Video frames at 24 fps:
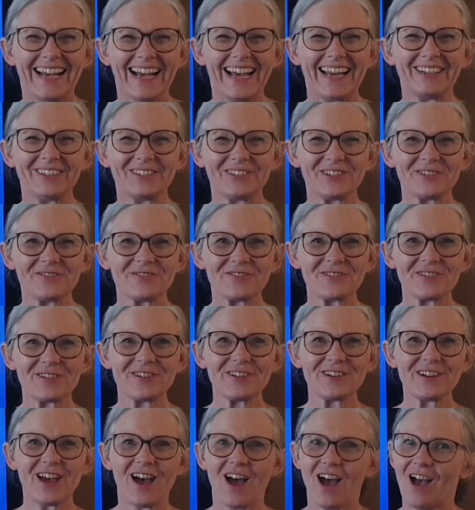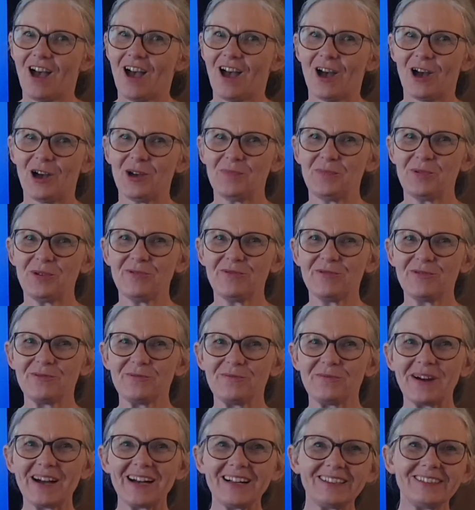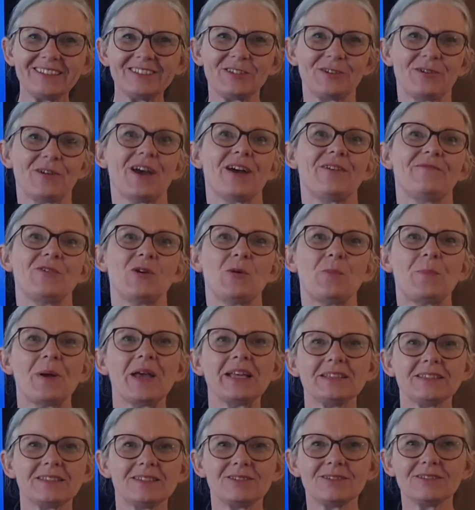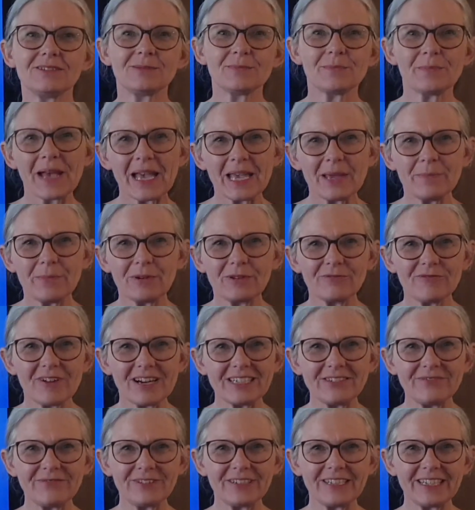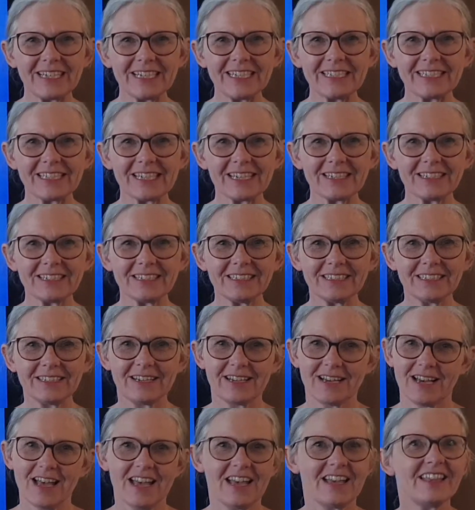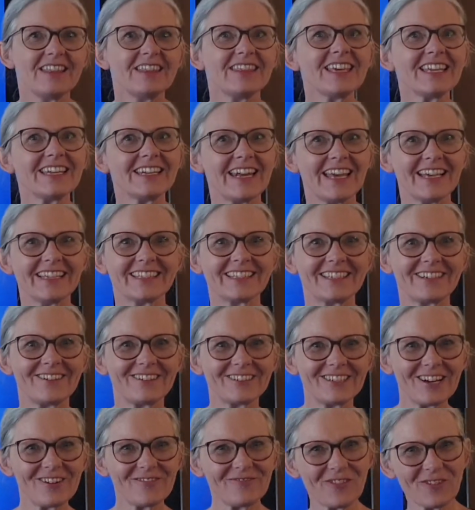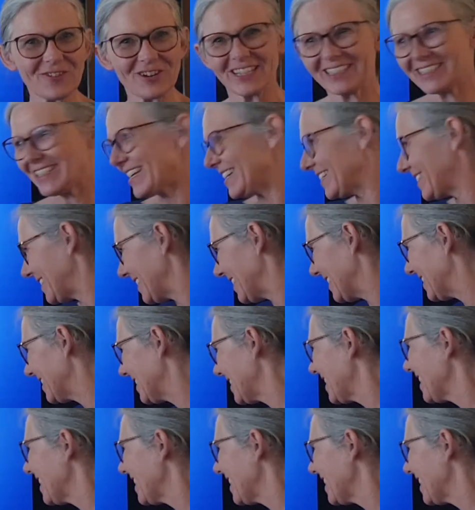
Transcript: Hello children, hope you're all well. Do you have your pencils and paper ready for later? Then let's start our phonics lesson.